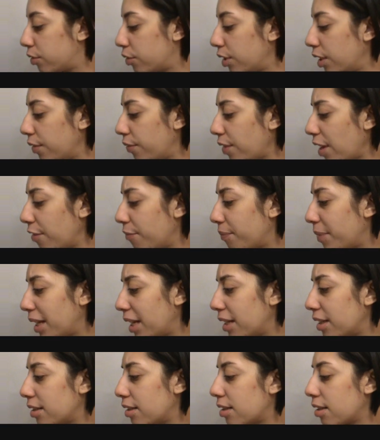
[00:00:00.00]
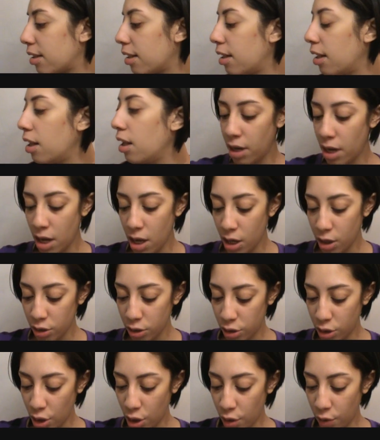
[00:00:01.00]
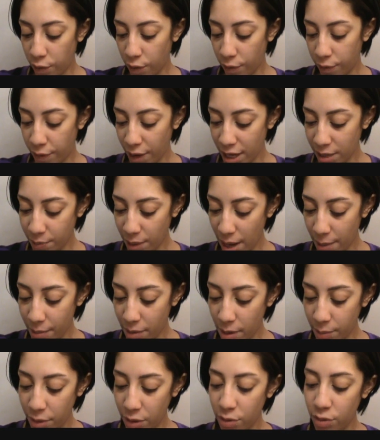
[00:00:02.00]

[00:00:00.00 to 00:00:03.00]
to 5 minutes. So for face primer, I'm